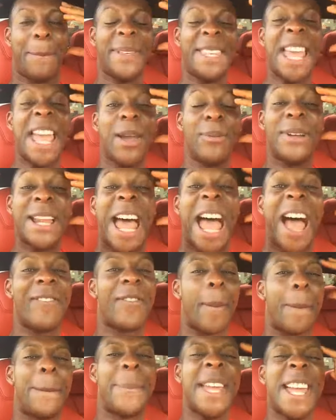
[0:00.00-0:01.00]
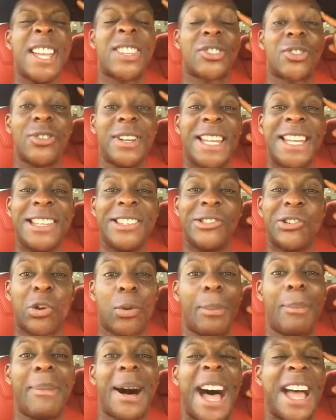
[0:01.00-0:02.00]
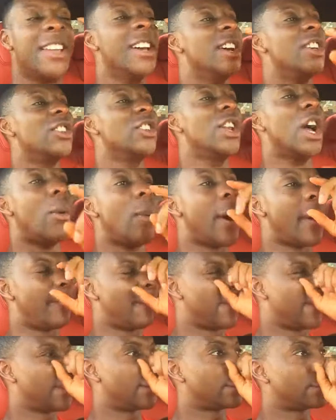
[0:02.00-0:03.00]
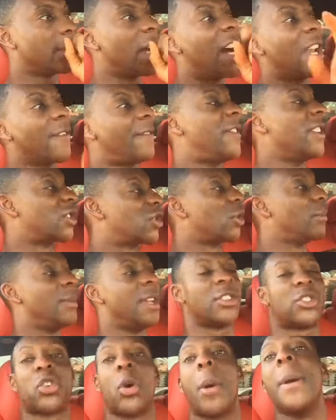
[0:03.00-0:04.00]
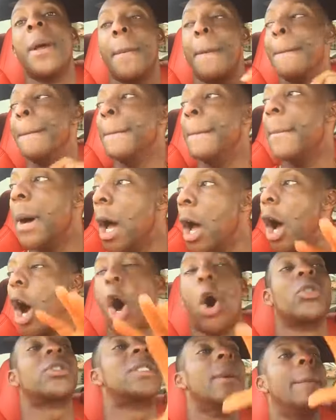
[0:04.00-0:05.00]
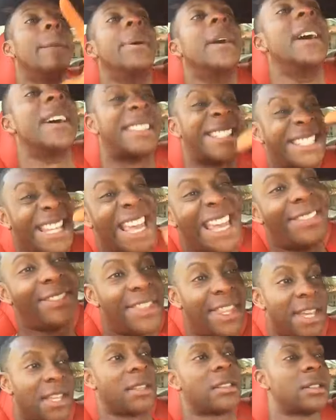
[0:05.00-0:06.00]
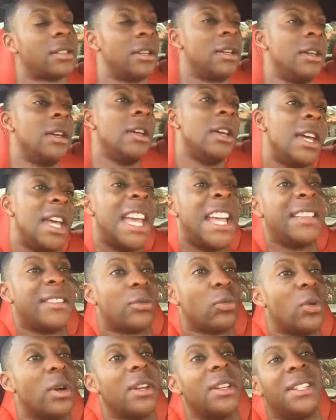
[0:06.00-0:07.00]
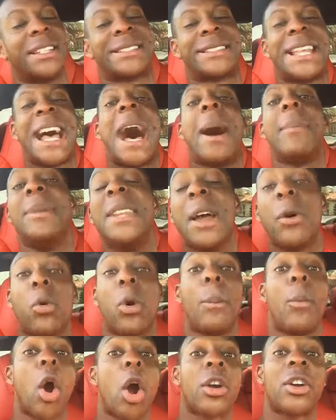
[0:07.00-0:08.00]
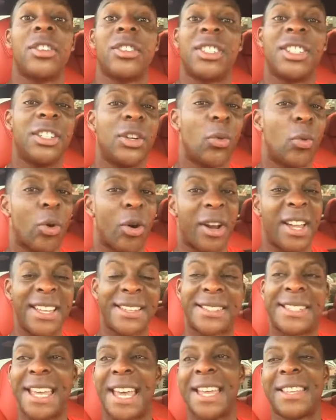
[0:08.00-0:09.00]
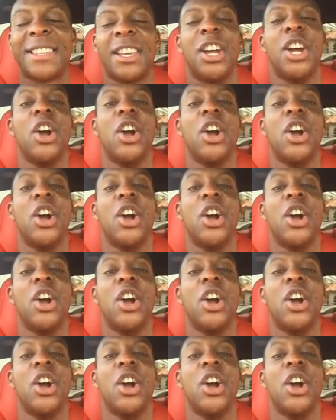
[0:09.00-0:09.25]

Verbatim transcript: be able to have a picture in your mind. You know what? Unofficial mentor Holtenbug said this. He's one of the top network marketers in the world. He says,